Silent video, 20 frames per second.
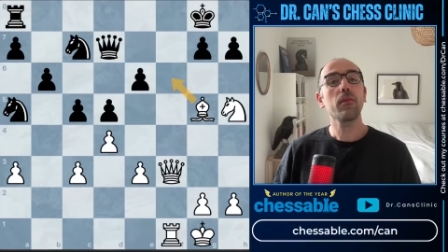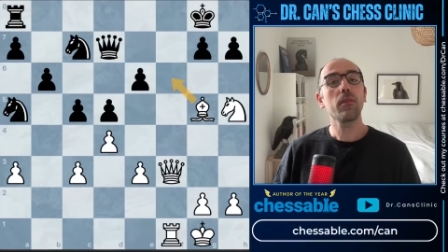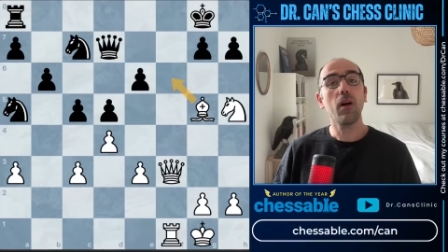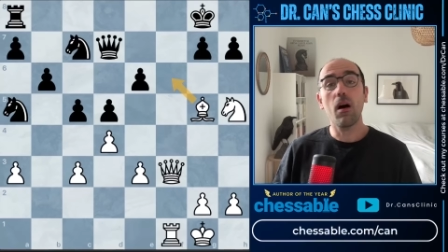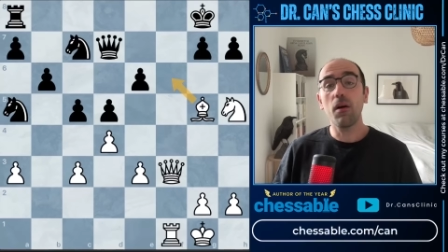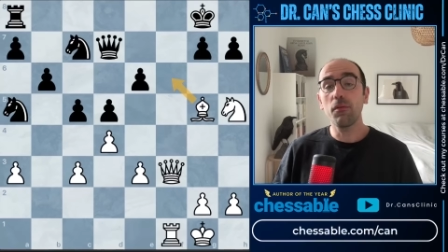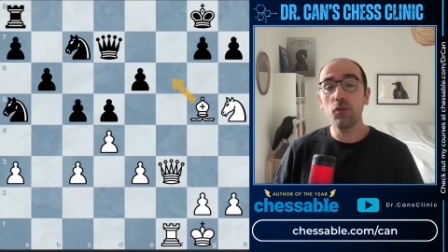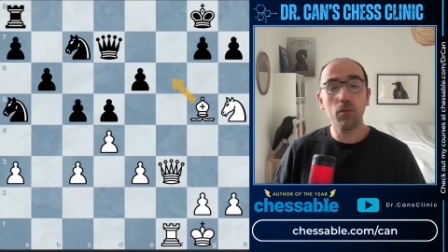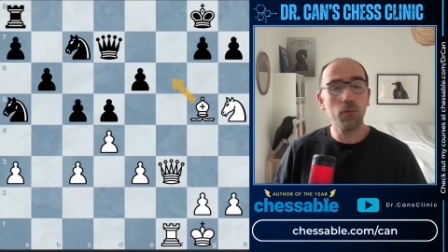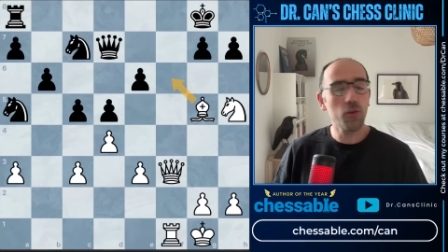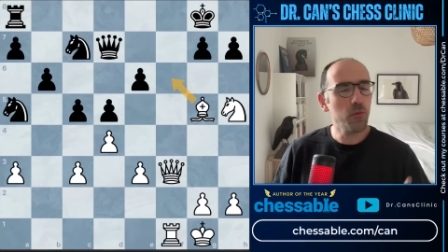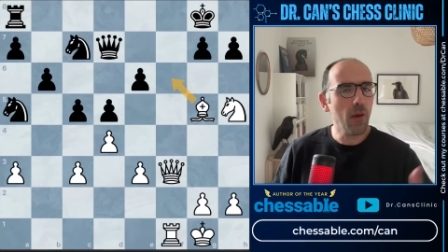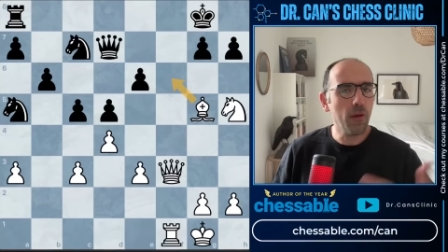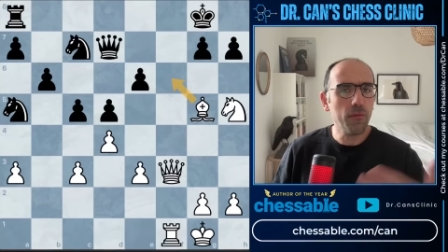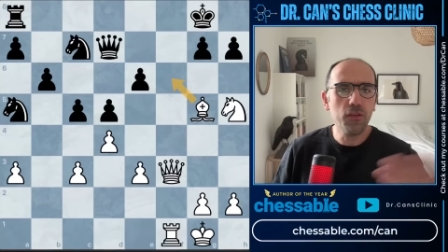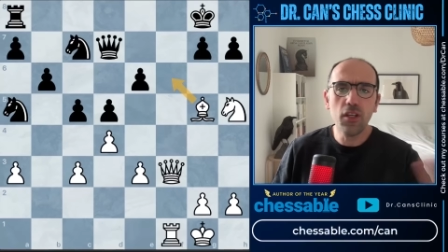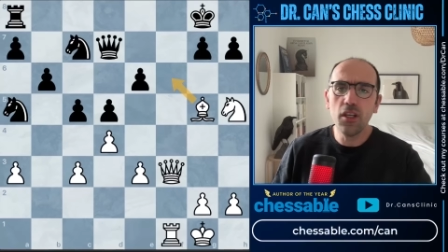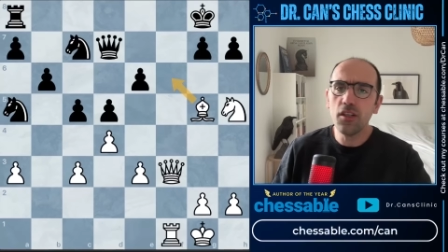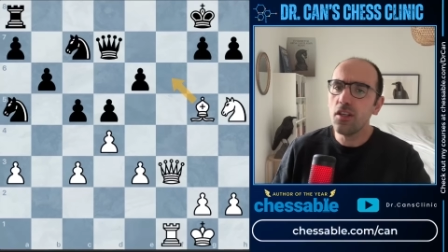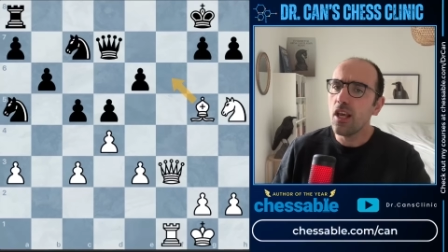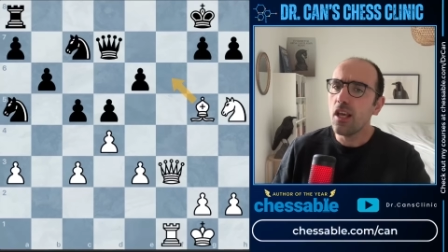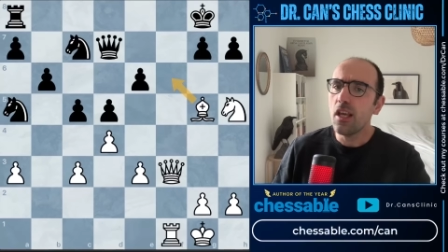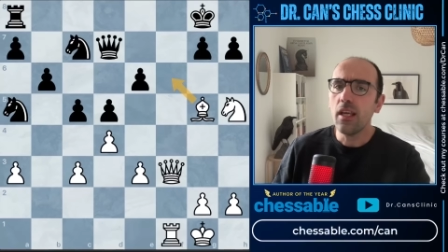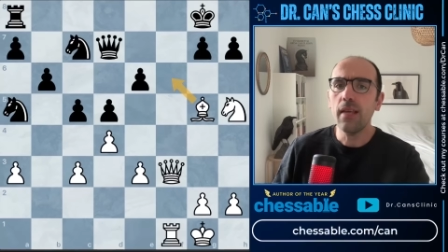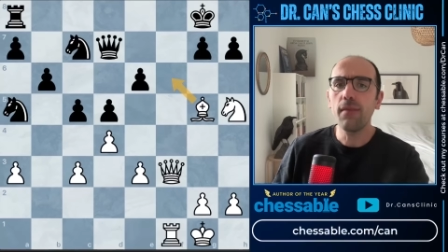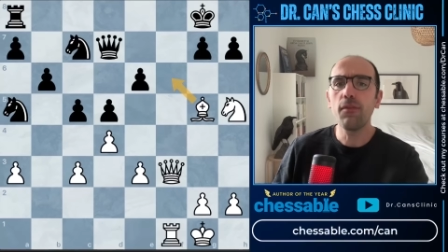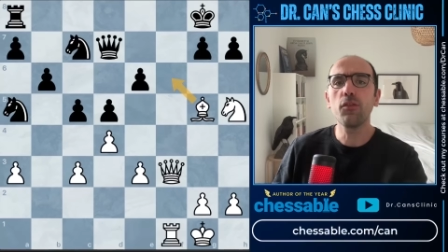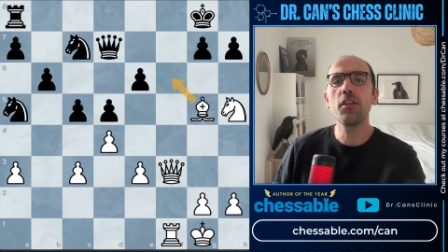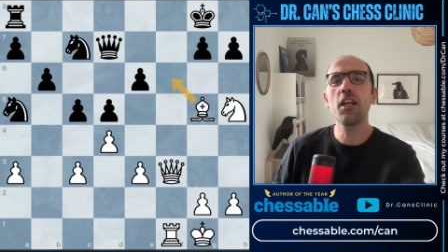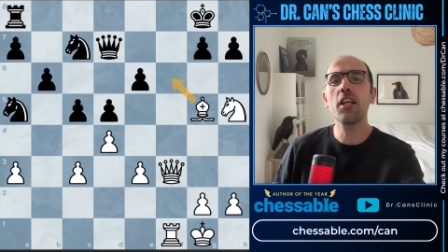After bishop f6,
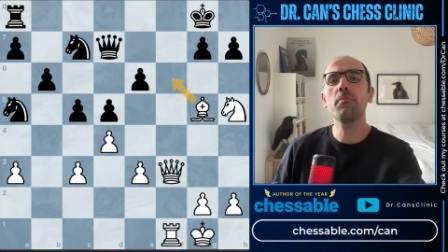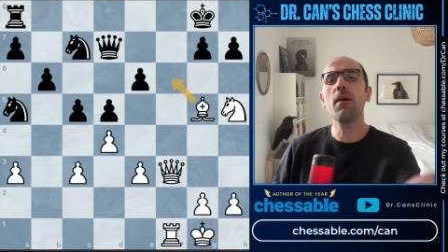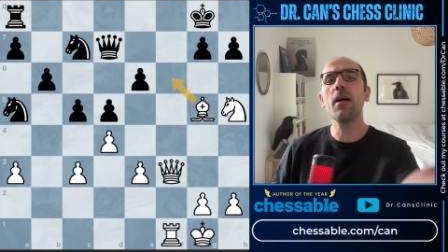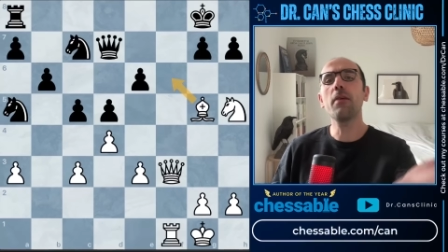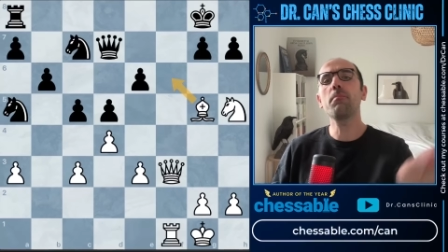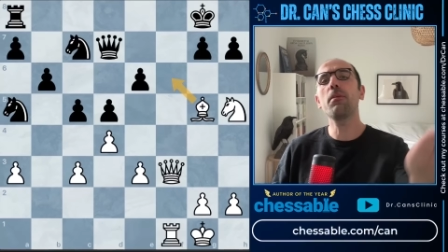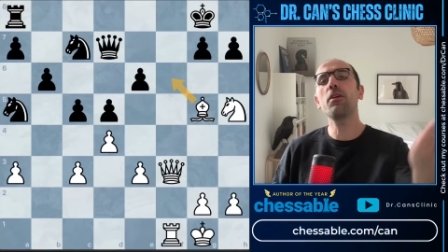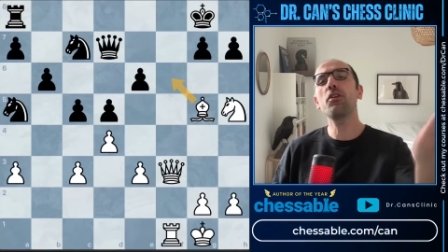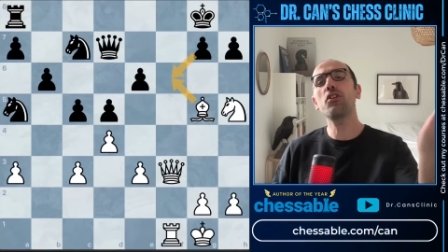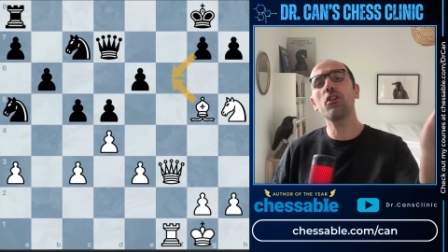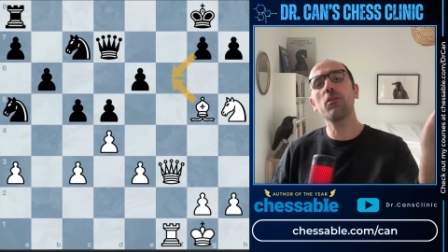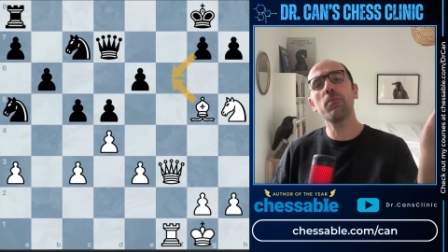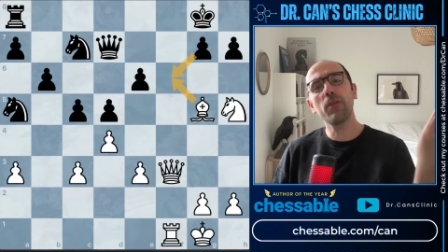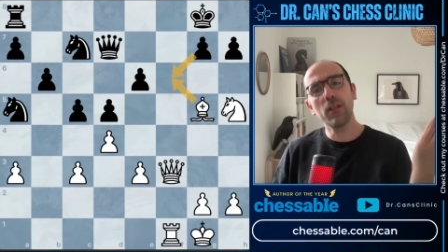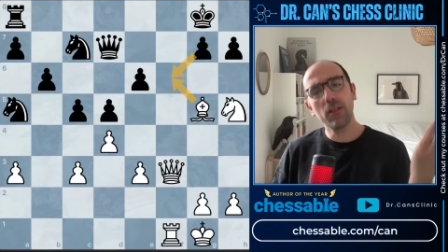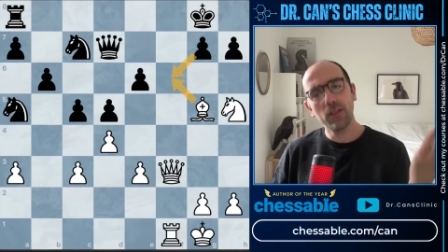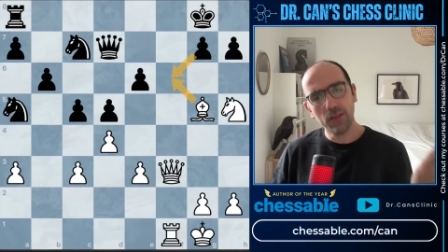if you take my bishop,